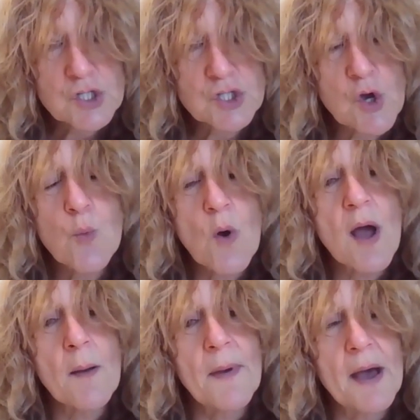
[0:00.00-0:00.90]
So
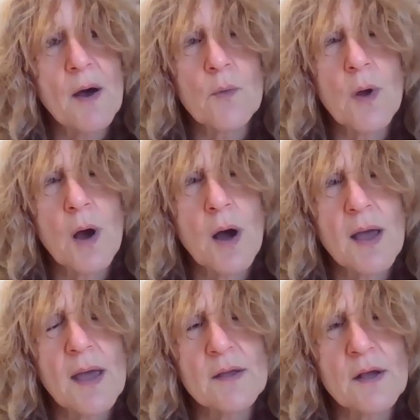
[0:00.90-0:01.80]
about
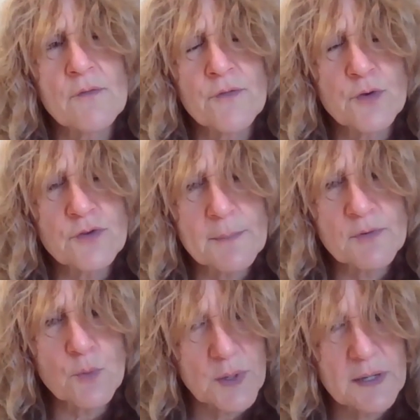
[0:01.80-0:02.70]
a few
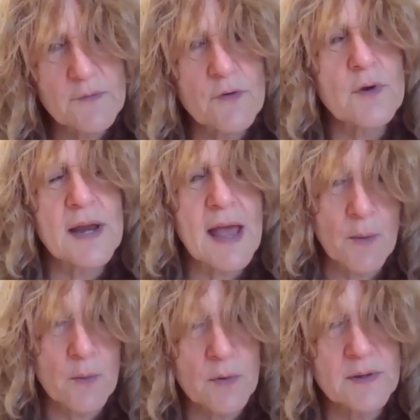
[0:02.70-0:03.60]
times a week for an
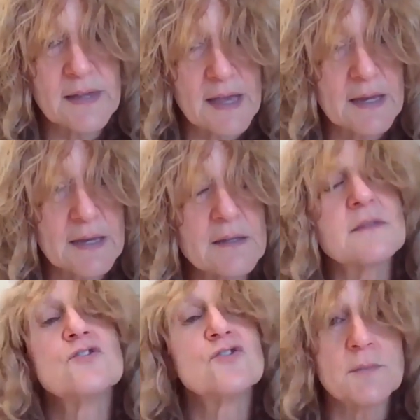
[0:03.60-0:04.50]
hour a day,
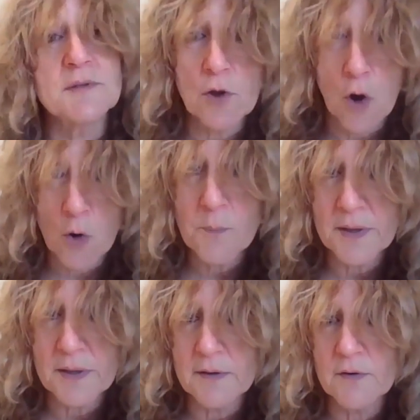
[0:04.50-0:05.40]
the gym is
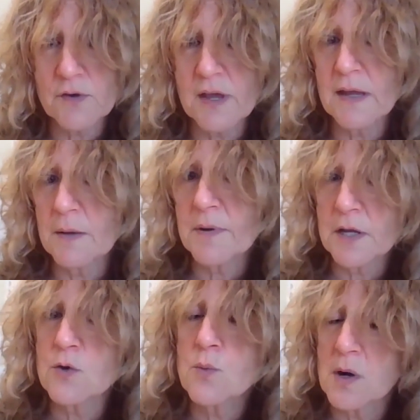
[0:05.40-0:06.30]
open to
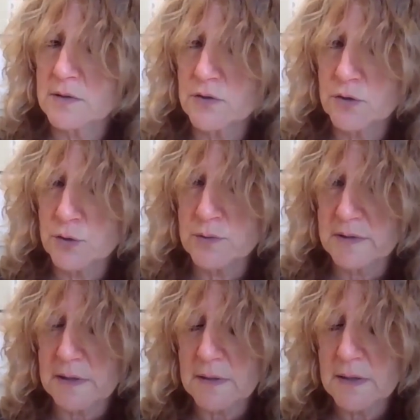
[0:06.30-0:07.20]
anybody who wants to use
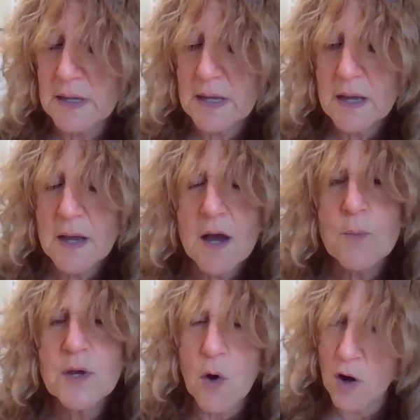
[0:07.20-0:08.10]
it.
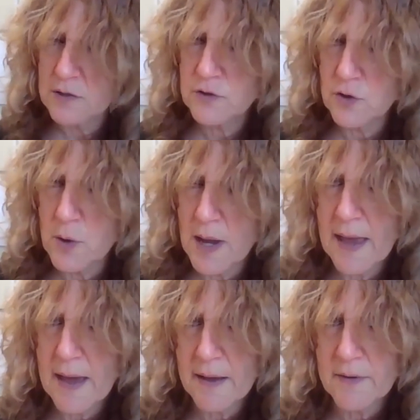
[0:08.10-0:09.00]
We also
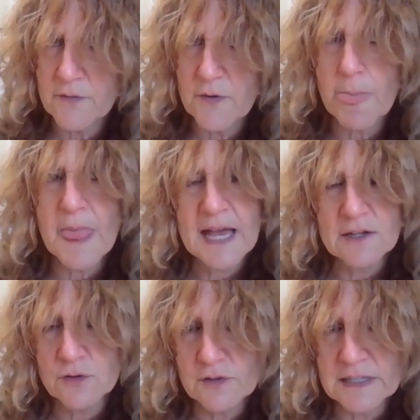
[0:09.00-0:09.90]
have
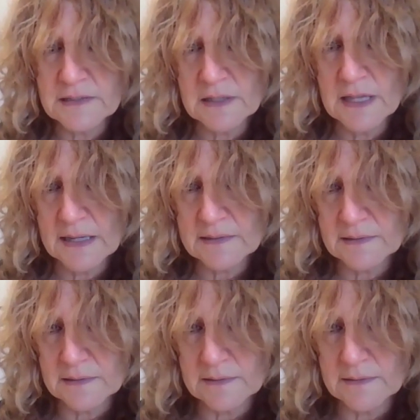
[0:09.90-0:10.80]
exercise
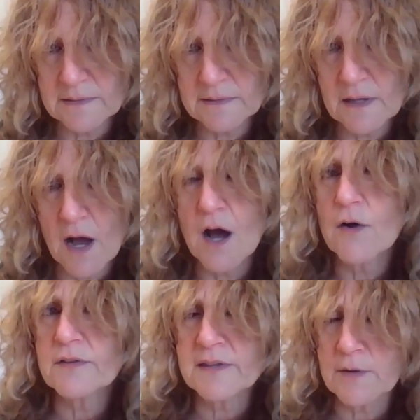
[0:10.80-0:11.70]
classes
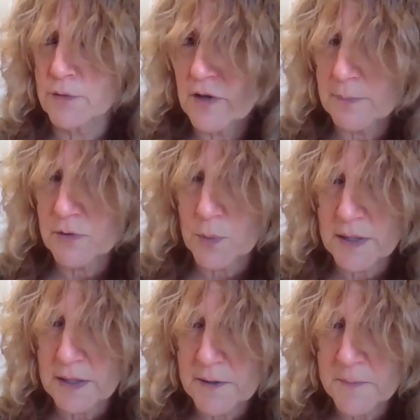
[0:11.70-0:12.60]
several times a
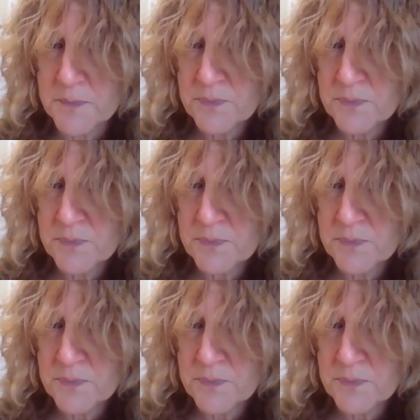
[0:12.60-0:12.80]
week,